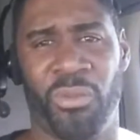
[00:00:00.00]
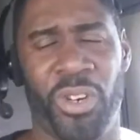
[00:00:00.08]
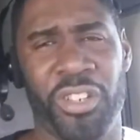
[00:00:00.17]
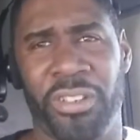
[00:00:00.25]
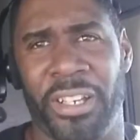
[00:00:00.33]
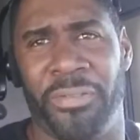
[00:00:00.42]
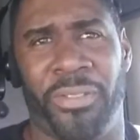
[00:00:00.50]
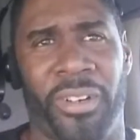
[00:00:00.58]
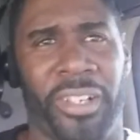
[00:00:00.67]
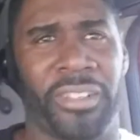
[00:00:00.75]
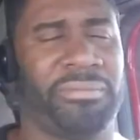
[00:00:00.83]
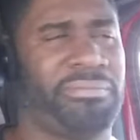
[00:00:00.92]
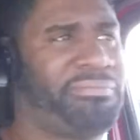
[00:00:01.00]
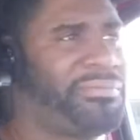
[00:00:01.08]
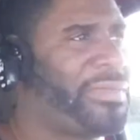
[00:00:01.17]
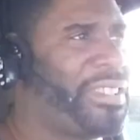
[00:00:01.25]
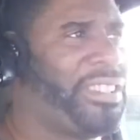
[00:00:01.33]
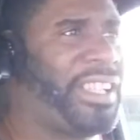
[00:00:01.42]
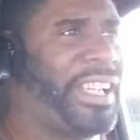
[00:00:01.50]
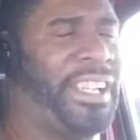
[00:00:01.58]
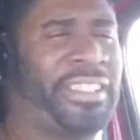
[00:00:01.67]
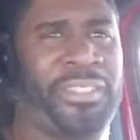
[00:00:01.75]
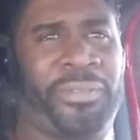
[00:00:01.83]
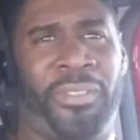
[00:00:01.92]
what do you get for it? You don't get
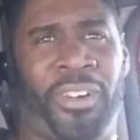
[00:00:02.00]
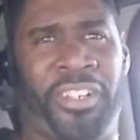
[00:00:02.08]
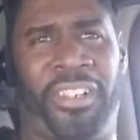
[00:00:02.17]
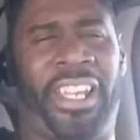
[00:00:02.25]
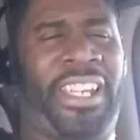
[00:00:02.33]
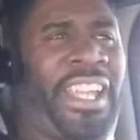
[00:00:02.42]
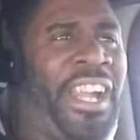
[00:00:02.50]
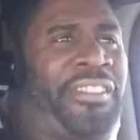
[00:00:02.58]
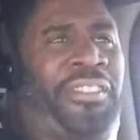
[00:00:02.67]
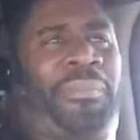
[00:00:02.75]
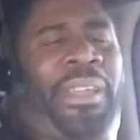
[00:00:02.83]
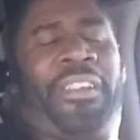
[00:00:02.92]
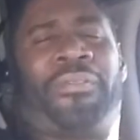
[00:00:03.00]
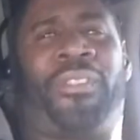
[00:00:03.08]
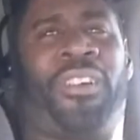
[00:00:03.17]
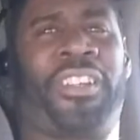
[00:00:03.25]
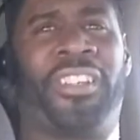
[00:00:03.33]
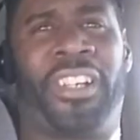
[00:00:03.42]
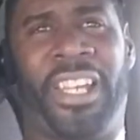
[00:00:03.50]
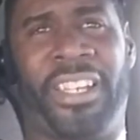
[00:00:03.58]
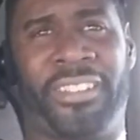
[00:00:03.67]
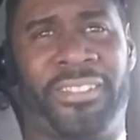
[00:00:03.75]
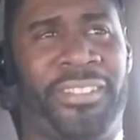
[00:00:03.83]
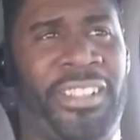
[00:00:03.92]
nothing for it. You don't get any extra pay for it. You don't get
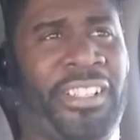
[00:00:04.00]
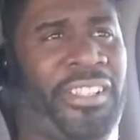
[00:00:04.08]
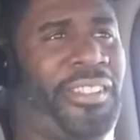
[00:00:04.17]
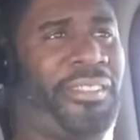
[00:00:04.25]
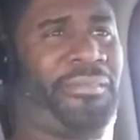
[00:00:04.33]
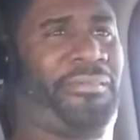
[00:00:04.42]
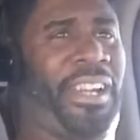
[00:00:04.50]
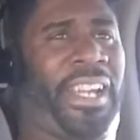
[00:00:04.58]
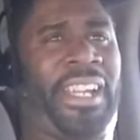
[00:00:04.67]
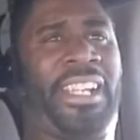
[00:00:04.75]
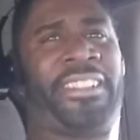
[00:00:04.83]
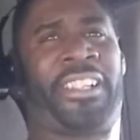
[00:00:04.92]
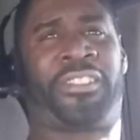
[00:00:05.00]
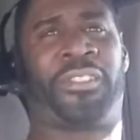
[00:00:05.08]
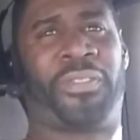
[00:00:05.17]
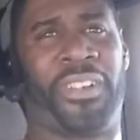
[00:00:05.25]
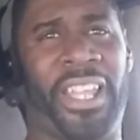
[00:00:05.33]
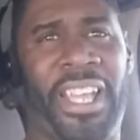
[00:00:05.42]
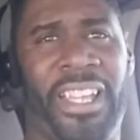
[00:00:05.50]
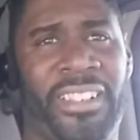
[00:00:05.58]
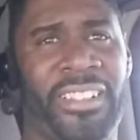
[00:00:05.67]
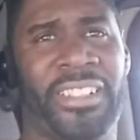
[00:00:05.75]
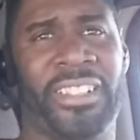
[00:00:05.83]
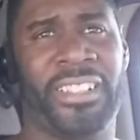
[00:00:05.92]
recognized extra for that.
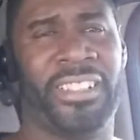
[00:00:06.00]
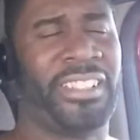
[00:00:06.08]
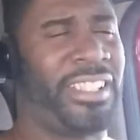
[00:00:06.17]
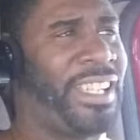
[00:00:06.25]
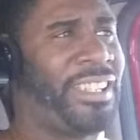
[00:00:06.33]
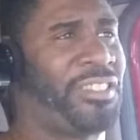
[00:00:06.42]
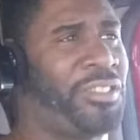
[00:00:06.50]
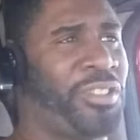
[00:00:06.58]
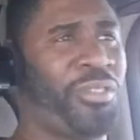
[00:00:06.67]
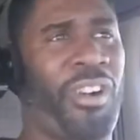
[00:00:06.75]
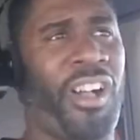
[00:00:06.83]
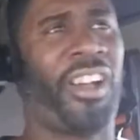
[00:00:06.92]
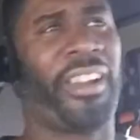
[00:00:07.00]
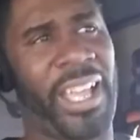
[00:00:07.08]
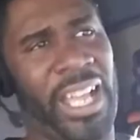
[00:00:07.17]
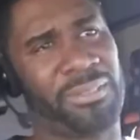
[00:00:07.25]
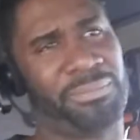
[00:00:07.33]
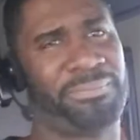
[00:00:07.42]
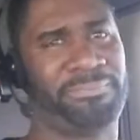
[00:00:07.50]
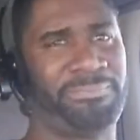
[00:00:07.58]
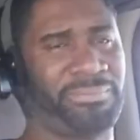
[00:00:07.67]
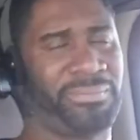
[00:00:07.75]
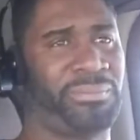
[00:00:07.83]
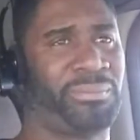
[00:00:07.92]
You do all that,
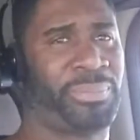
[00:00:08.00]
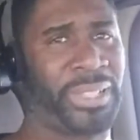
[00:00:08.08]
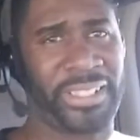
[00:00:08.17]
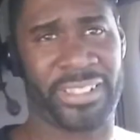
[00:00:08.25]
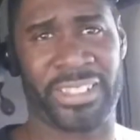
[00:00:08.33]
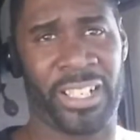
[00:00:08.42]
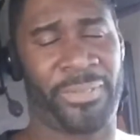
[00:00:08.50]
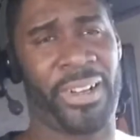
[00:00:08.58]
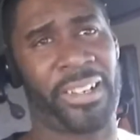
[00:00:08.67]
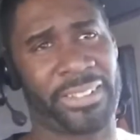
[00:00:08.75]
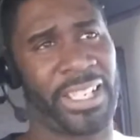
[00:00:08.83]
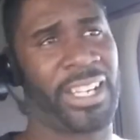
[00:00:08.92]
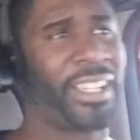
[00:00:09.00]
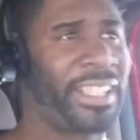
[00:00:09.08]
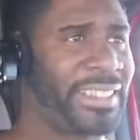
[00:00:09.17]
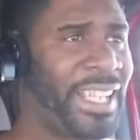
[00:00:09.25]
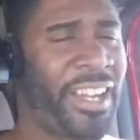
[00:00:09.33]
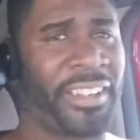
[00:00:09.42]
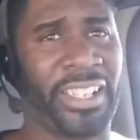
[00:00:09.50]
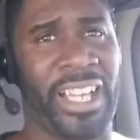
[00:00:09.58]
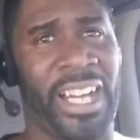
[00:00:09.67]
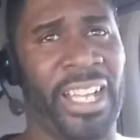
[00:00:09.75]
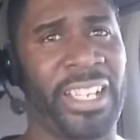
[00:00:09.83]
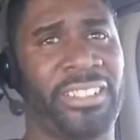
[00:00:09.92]
putting yourself out there like that on the
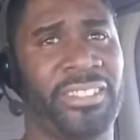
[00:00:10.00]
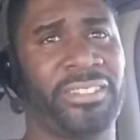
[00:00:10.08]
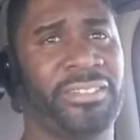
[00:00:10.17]
line,